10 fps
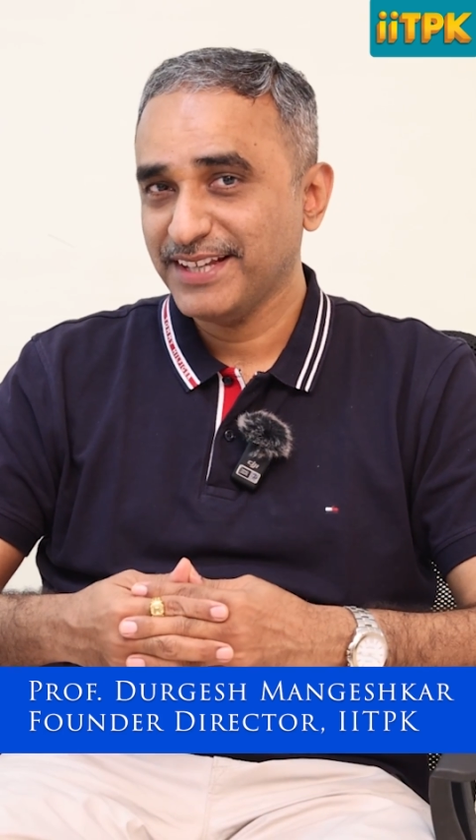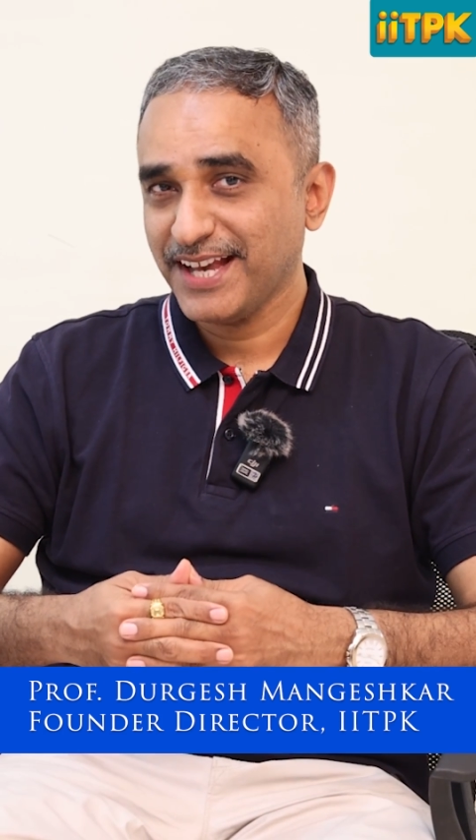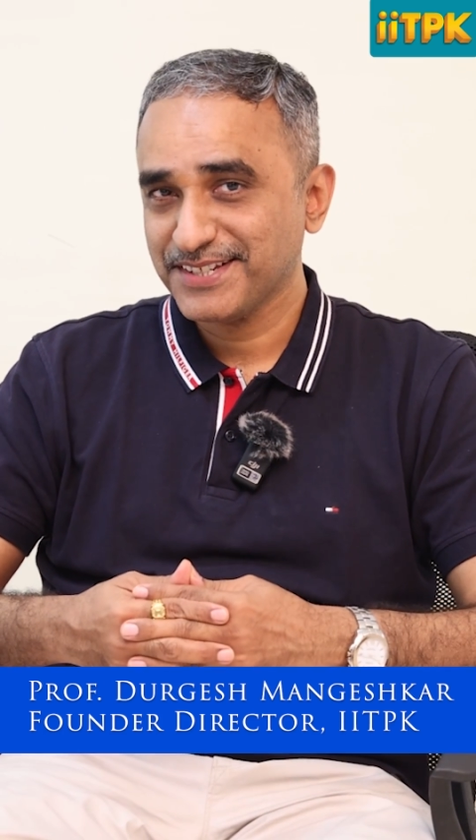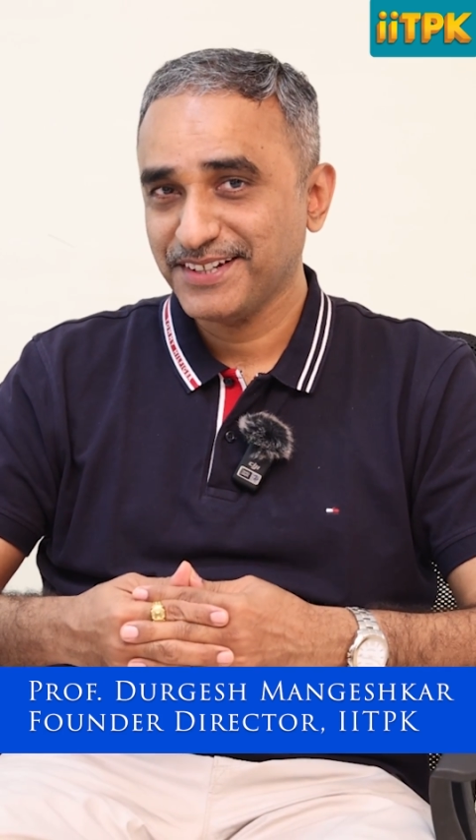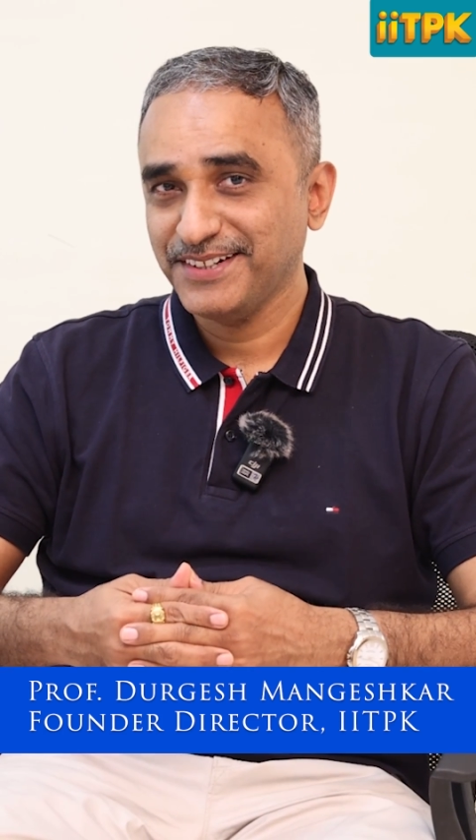the
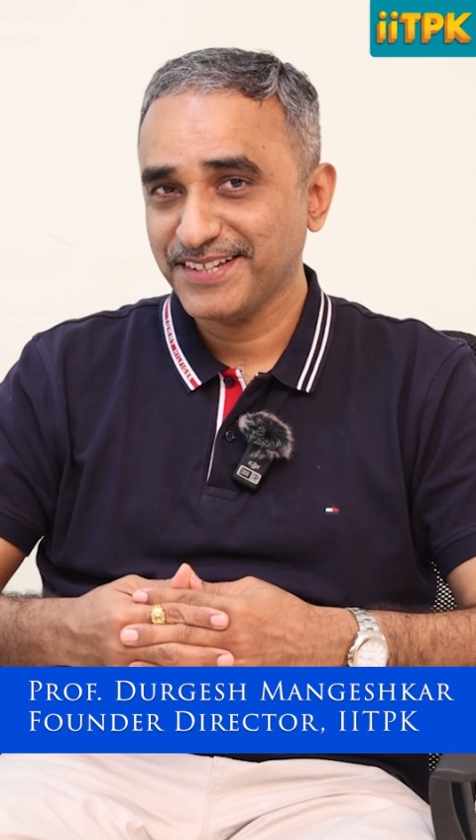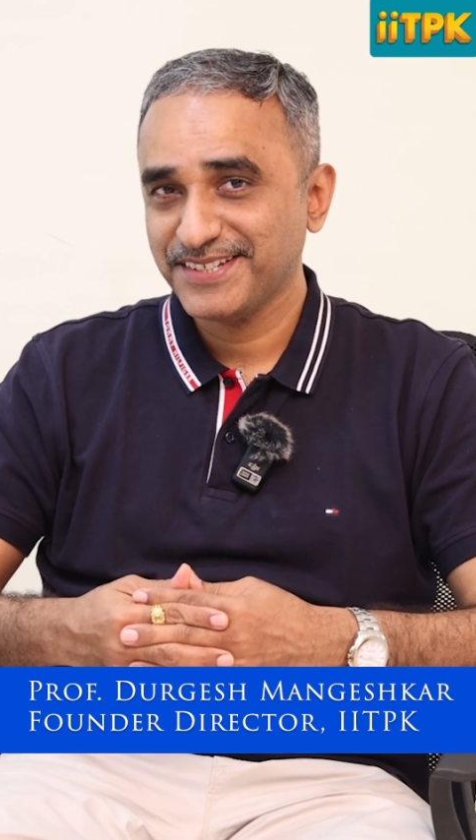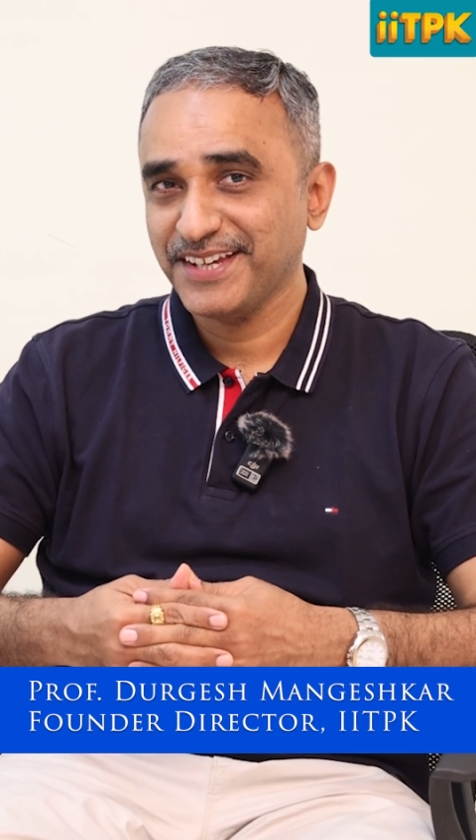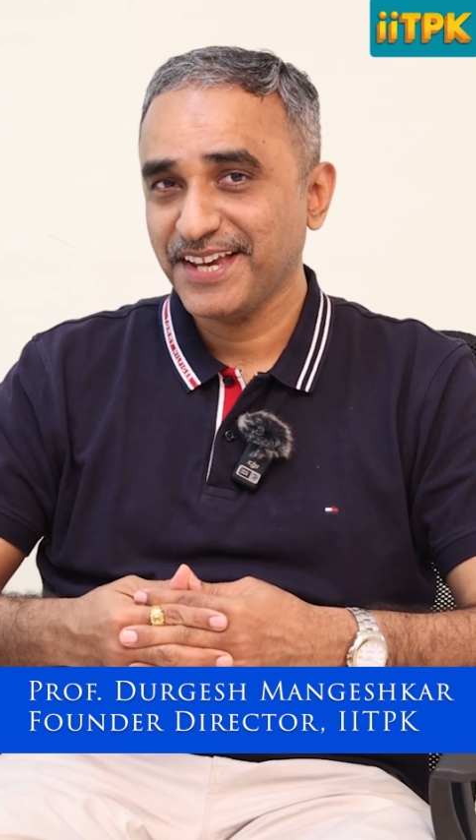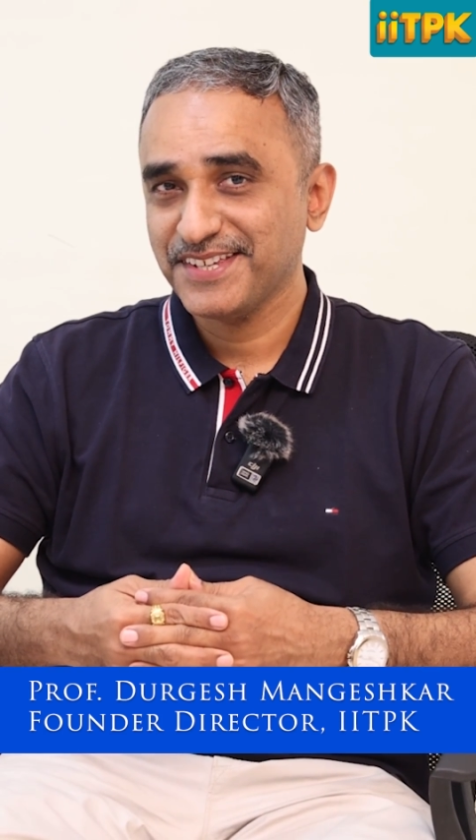National
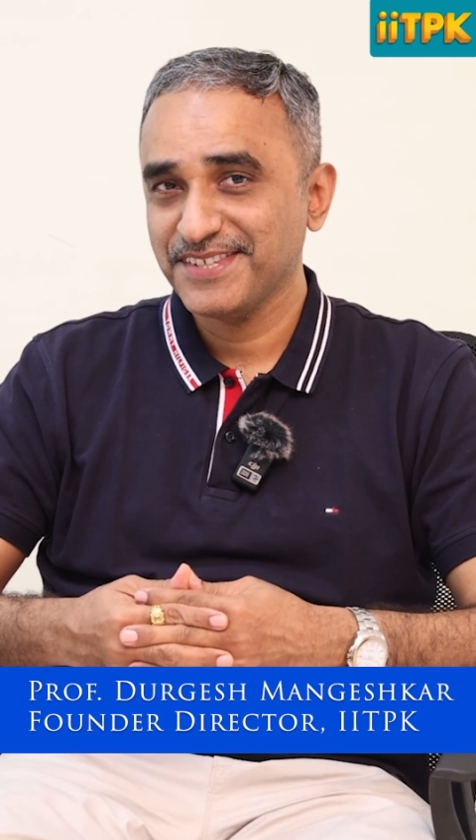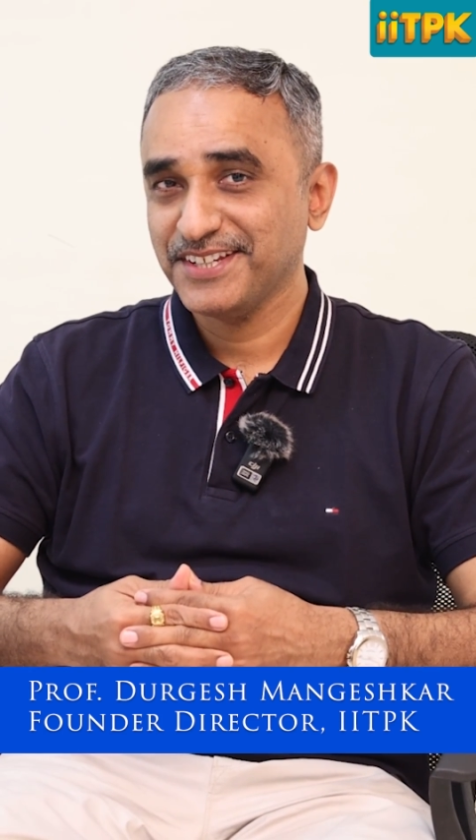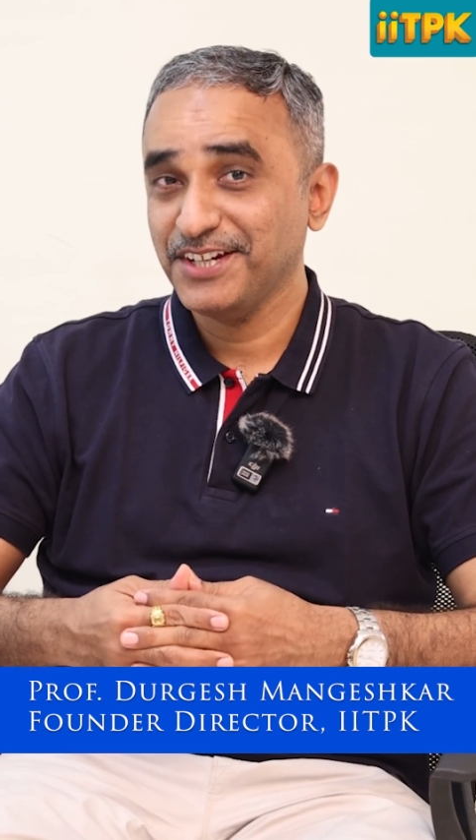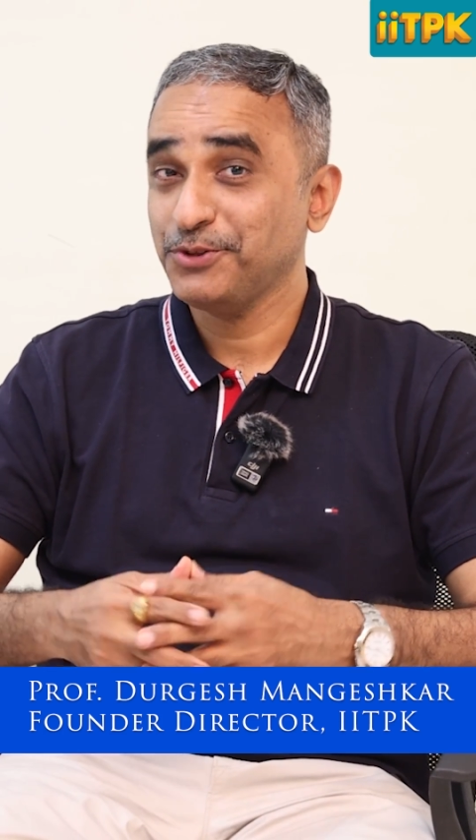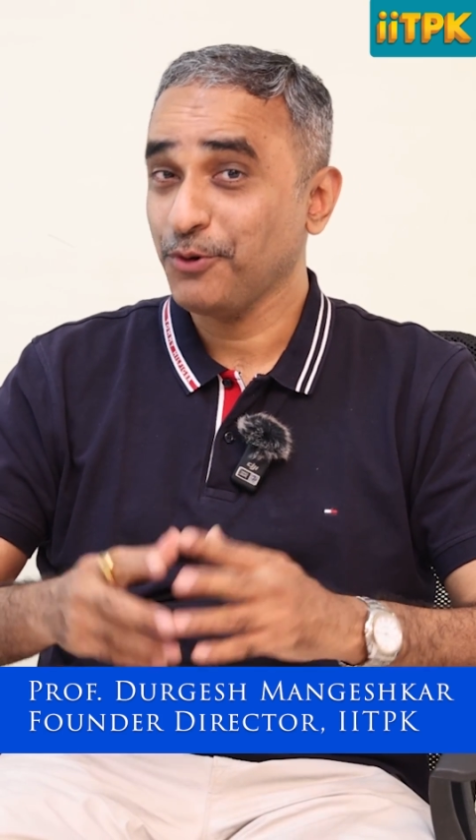Testing
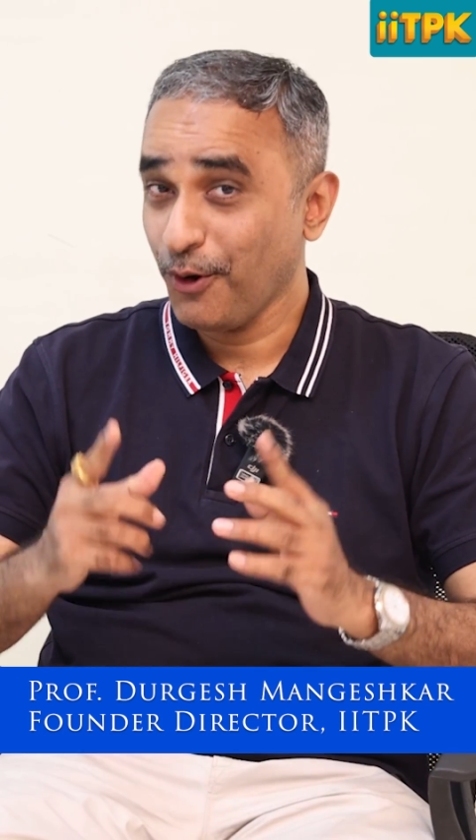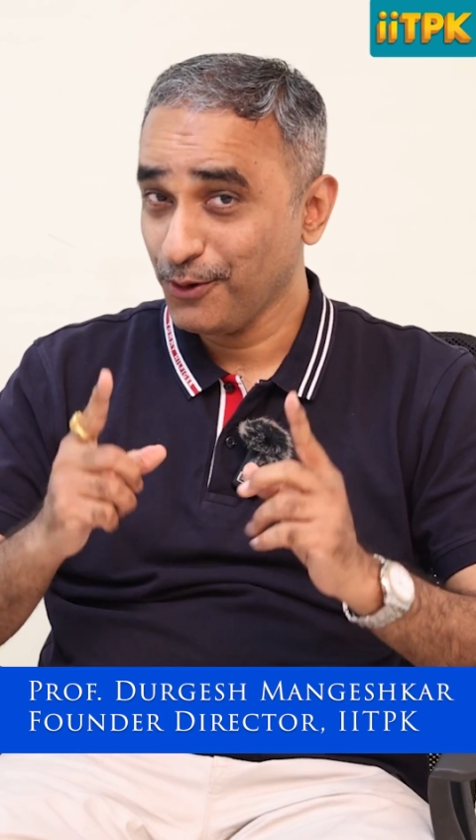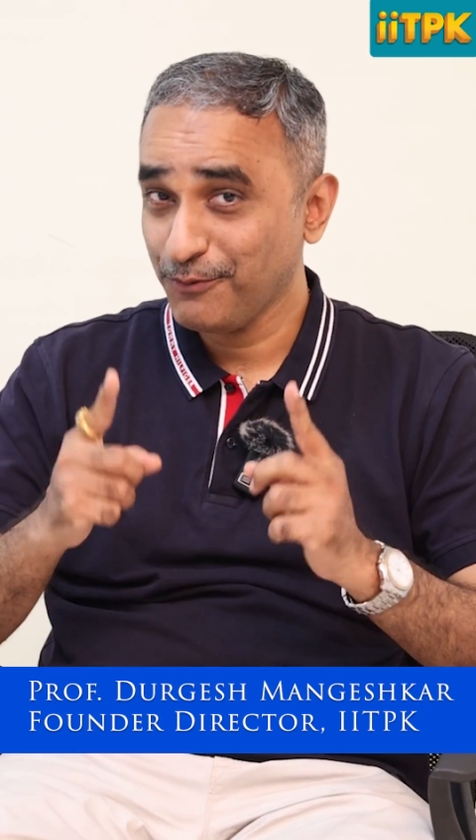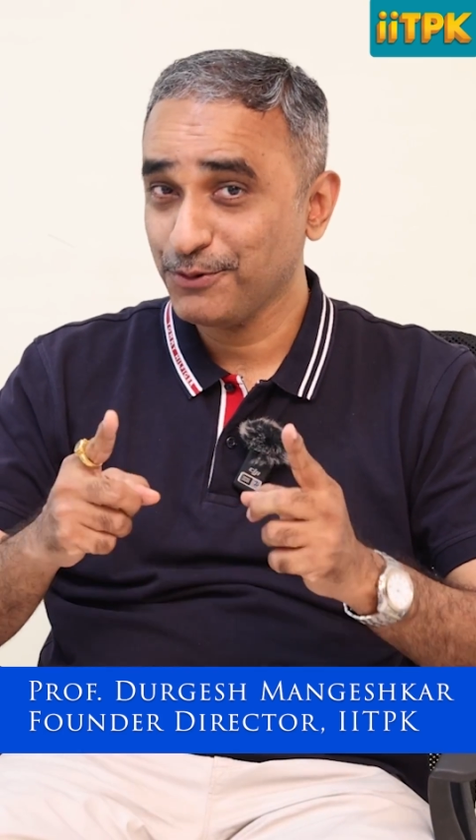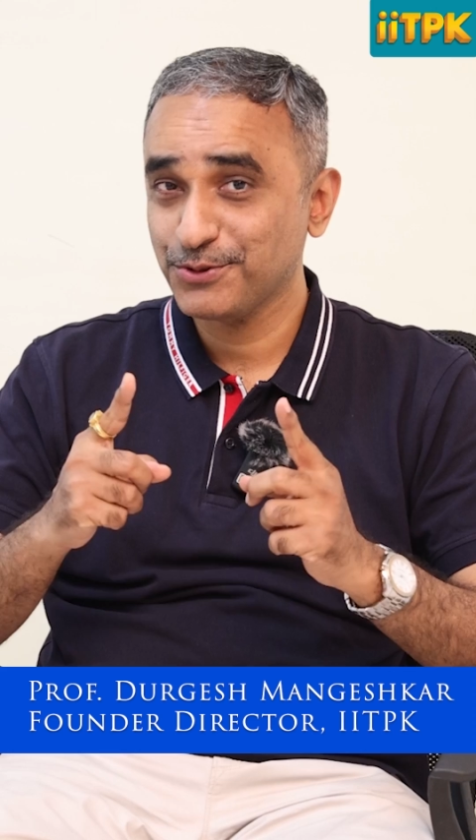Agency to
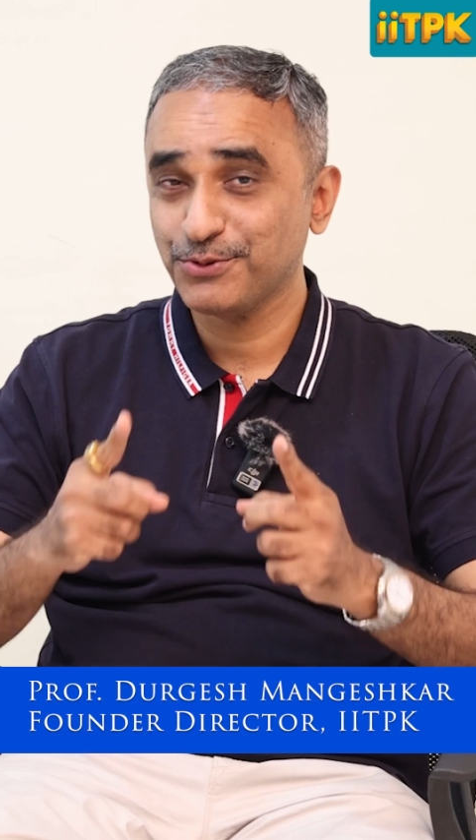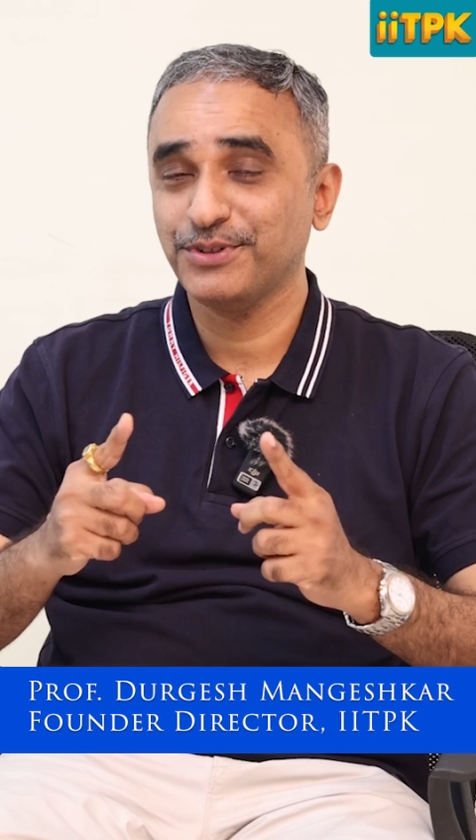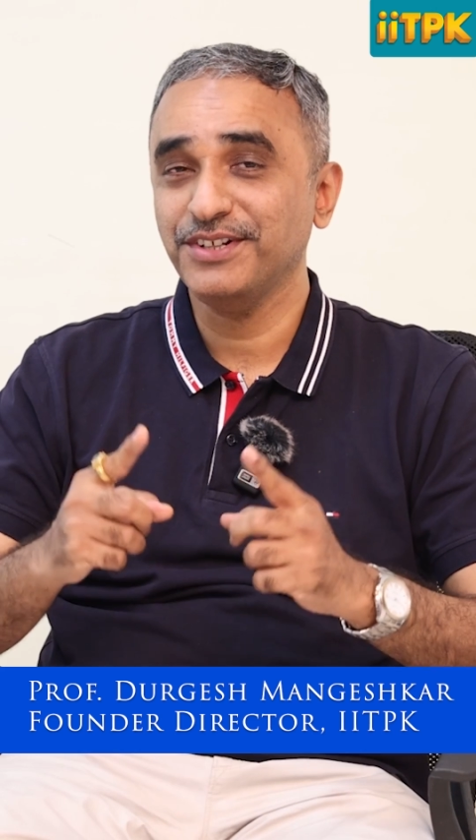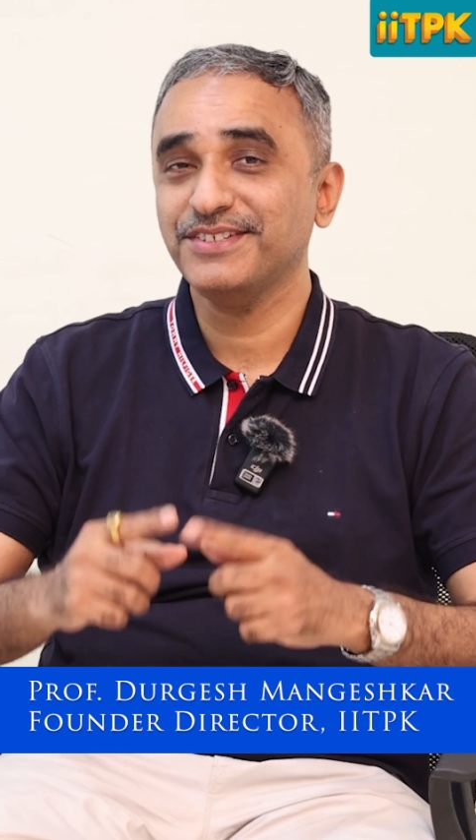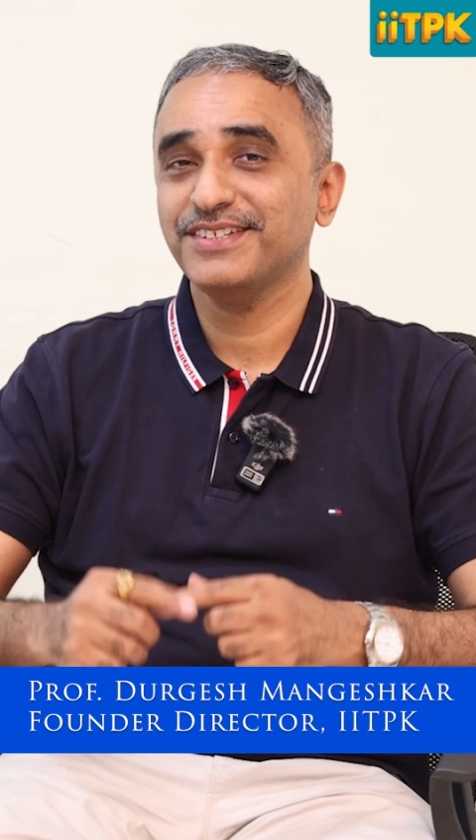all of you
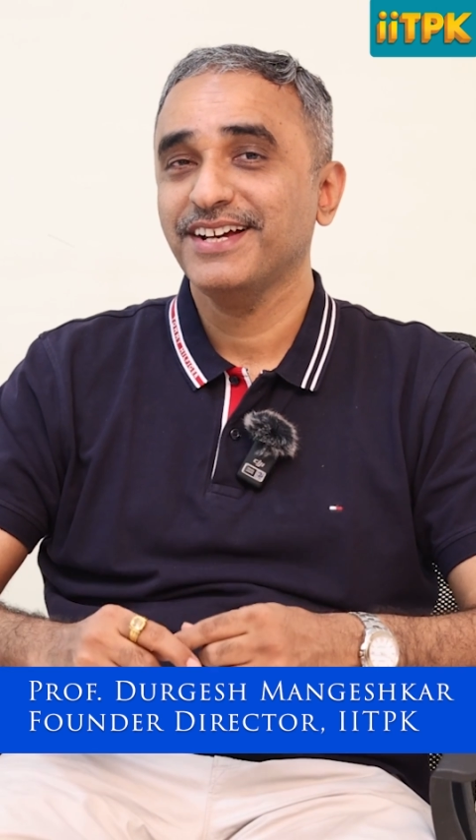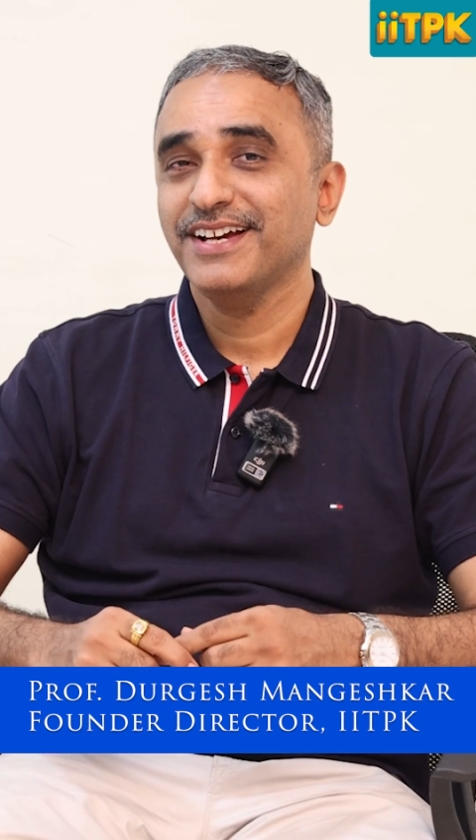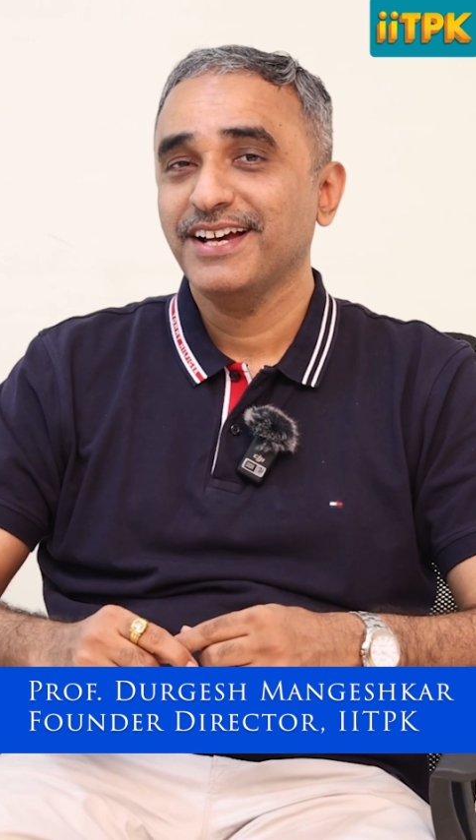students